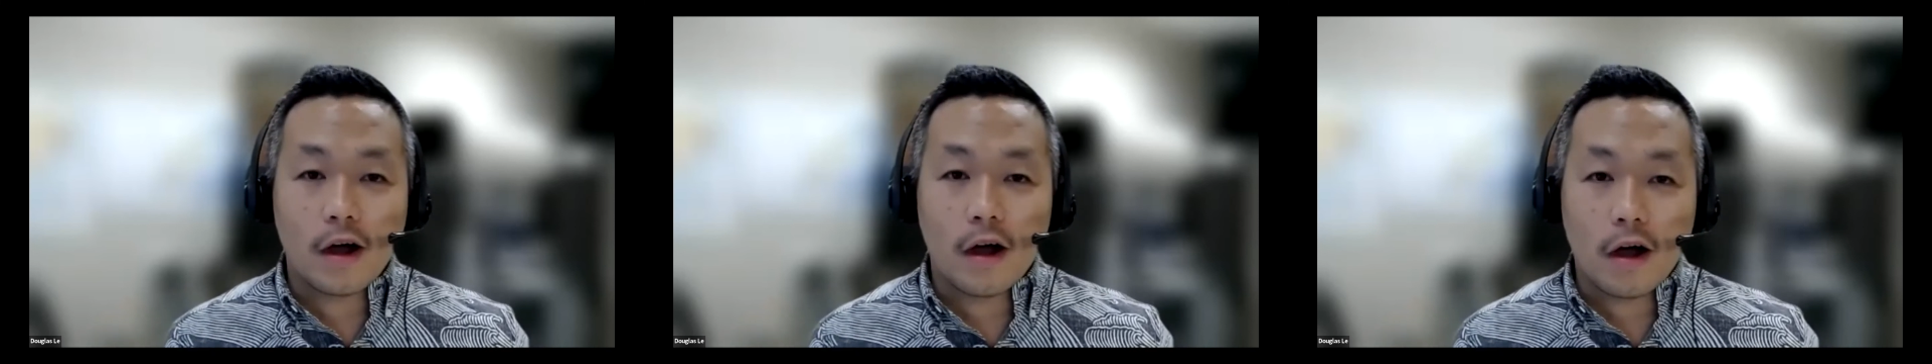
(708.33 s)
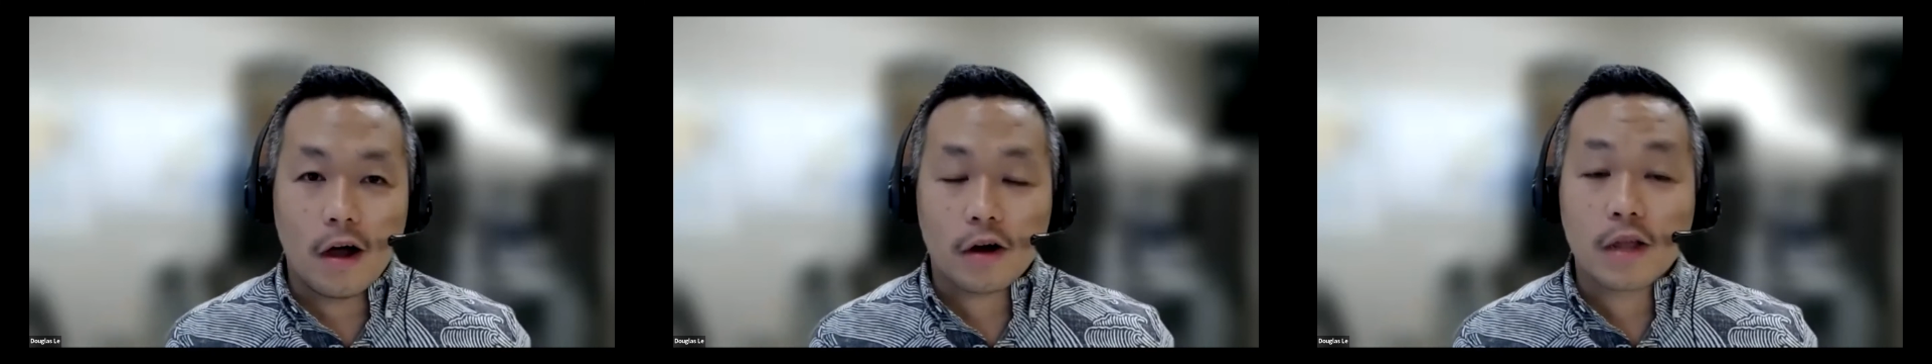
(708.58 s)

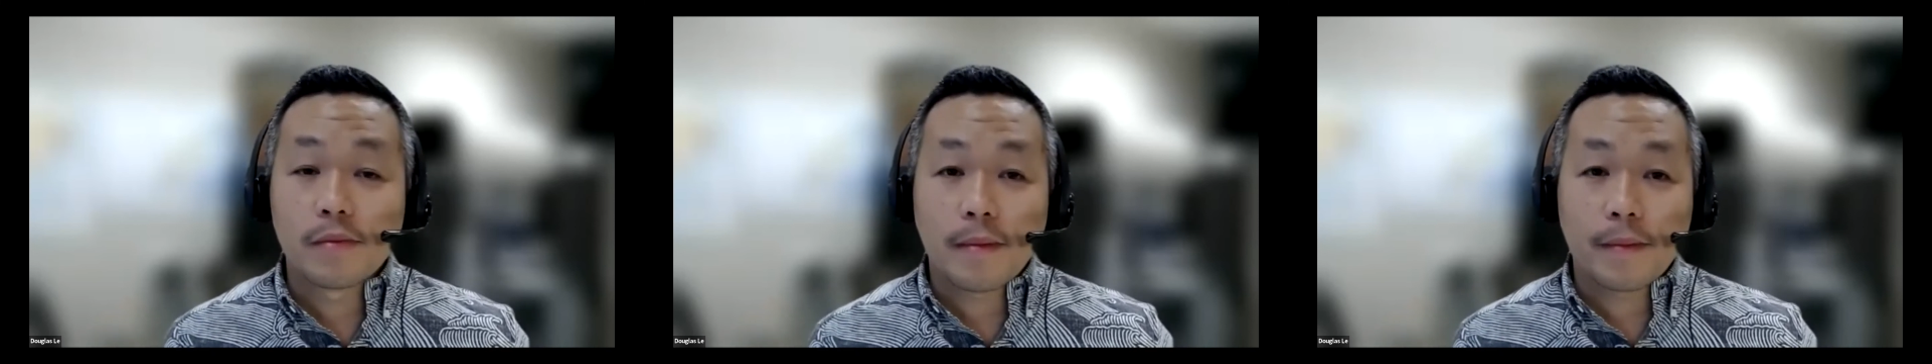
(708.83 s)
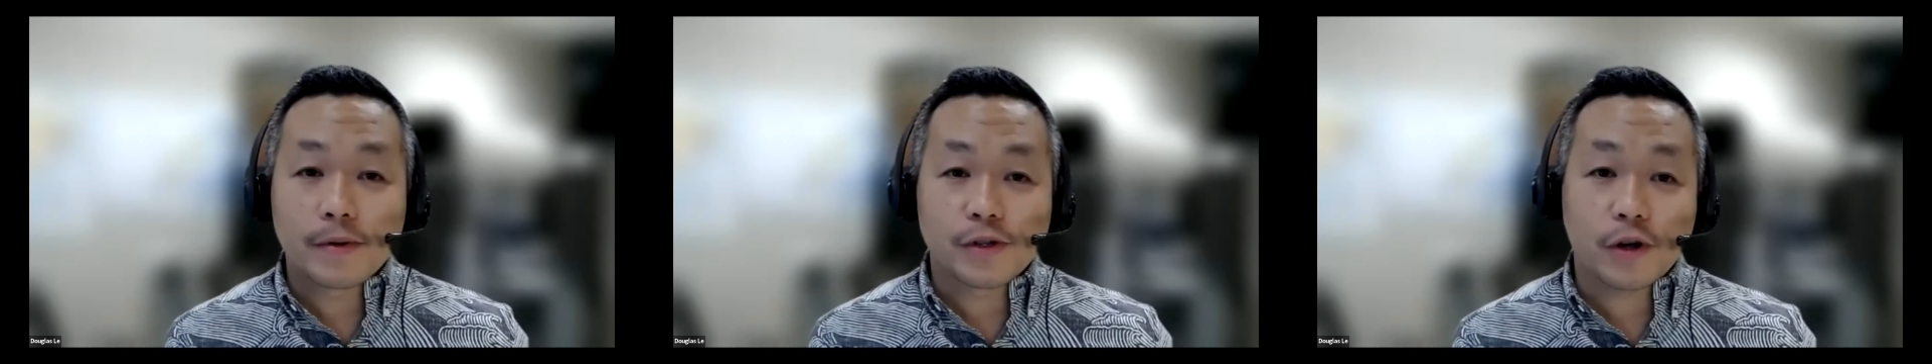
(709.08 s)
our
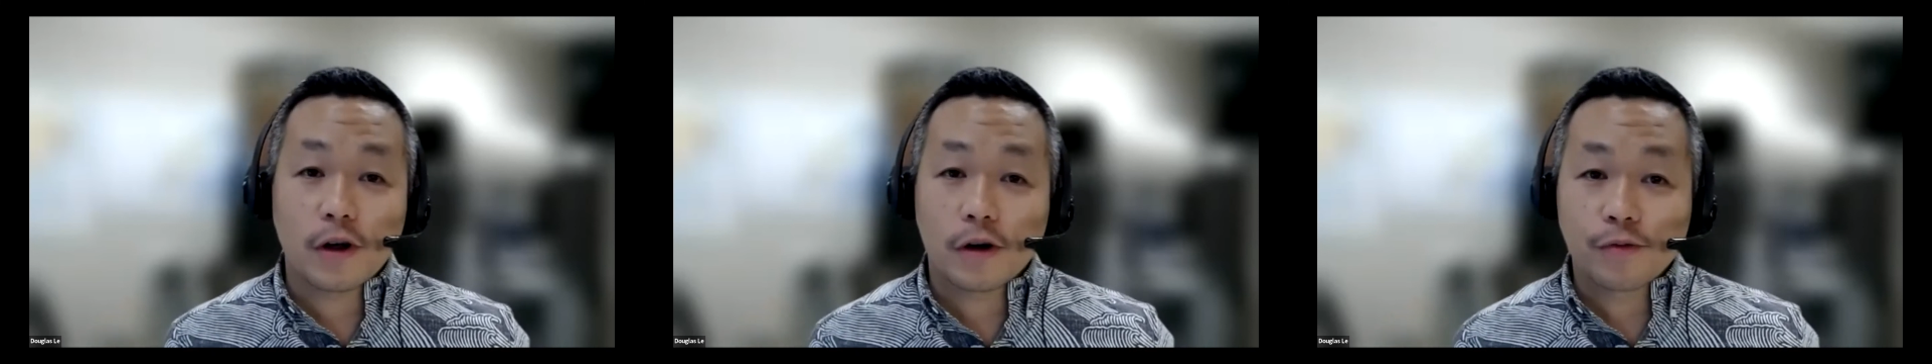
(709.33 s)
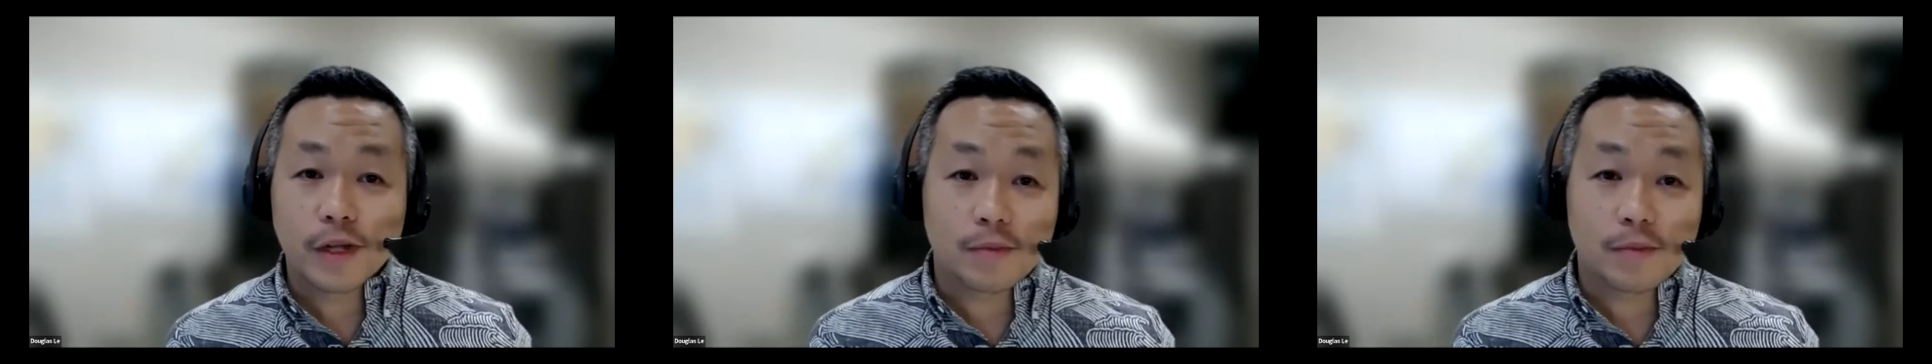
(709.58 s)
community members are going to
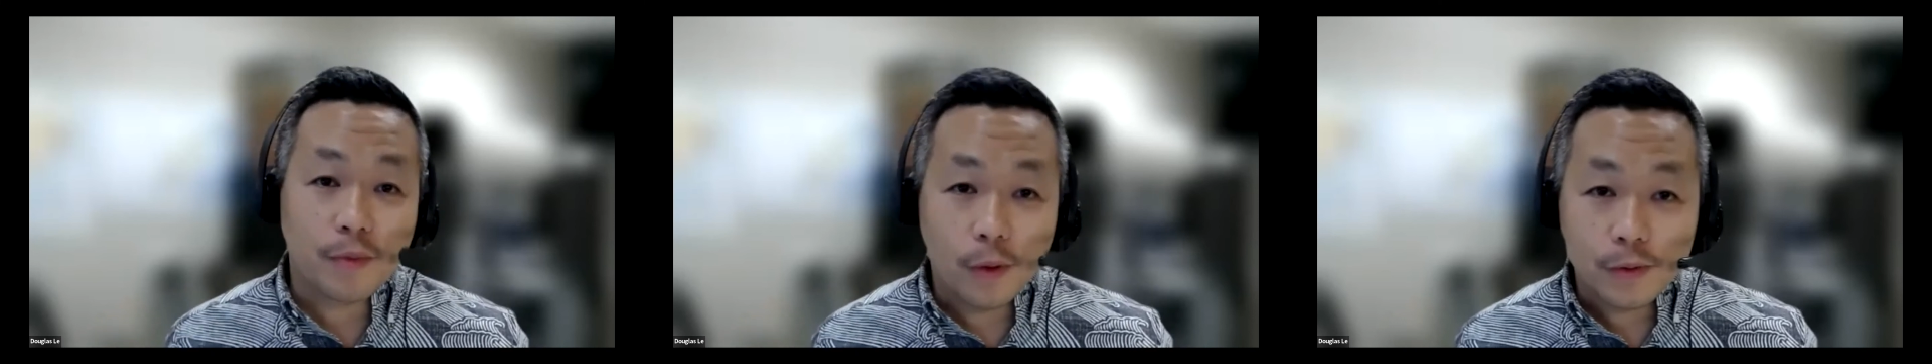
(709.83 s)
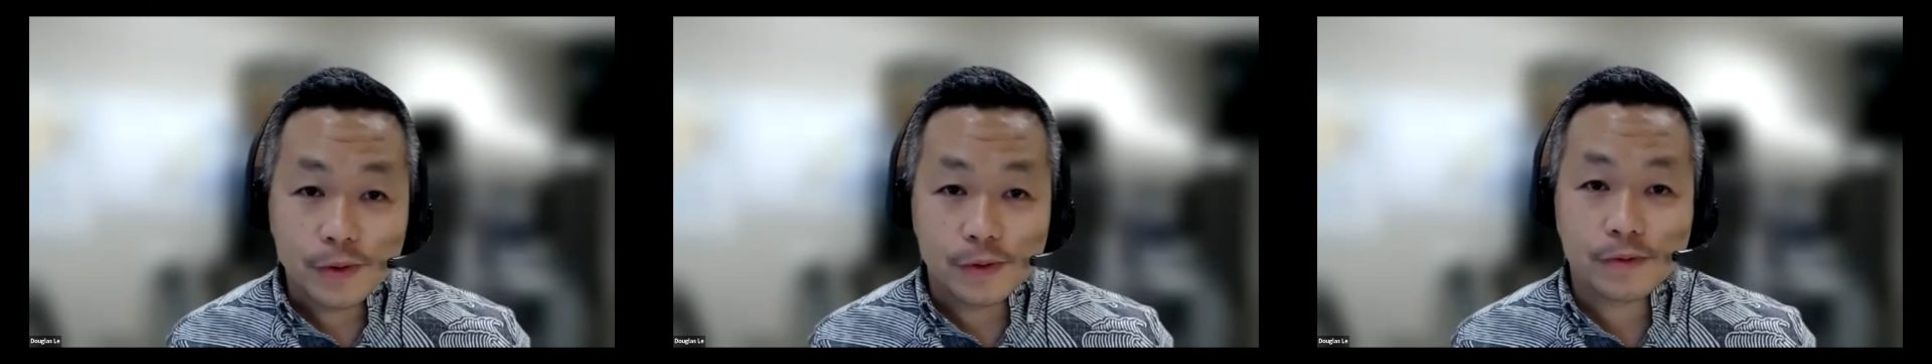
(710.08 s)
read the
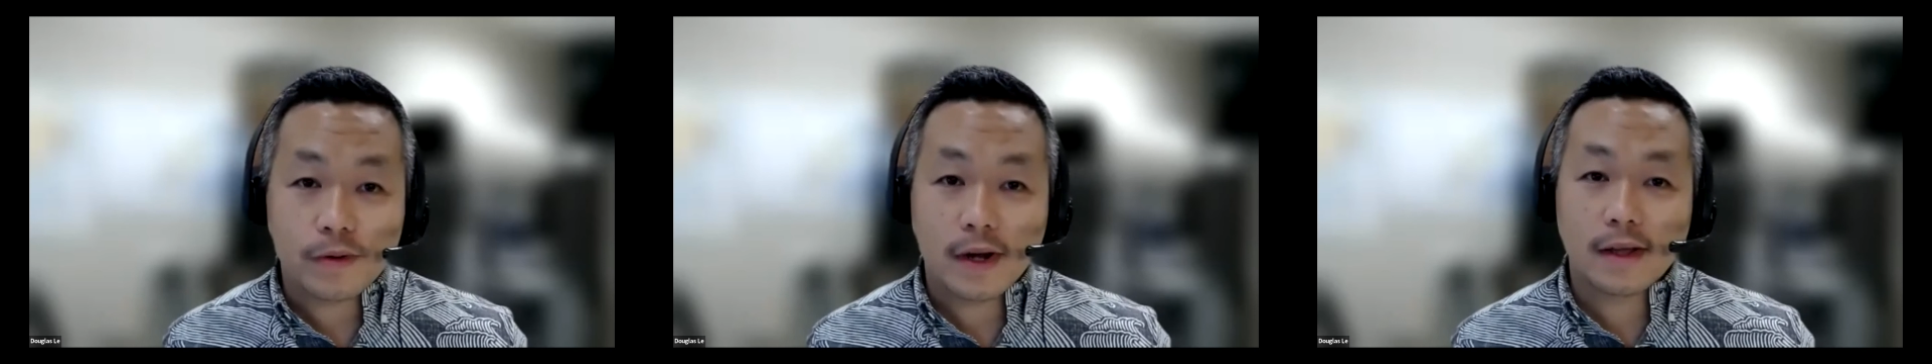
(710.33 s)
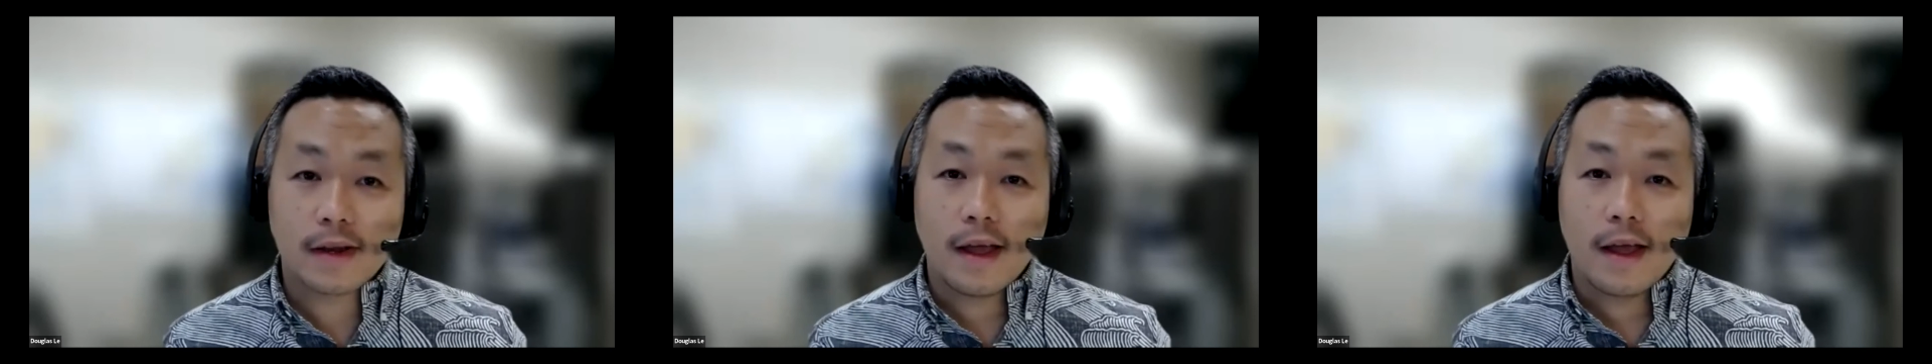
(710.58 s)
proposals,
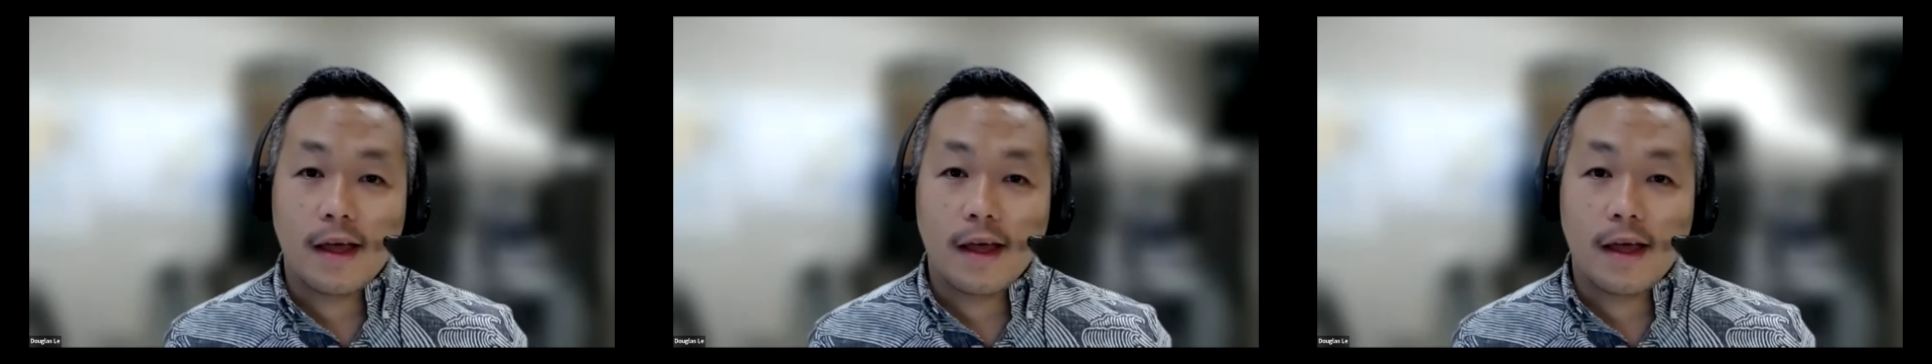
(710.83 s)
right?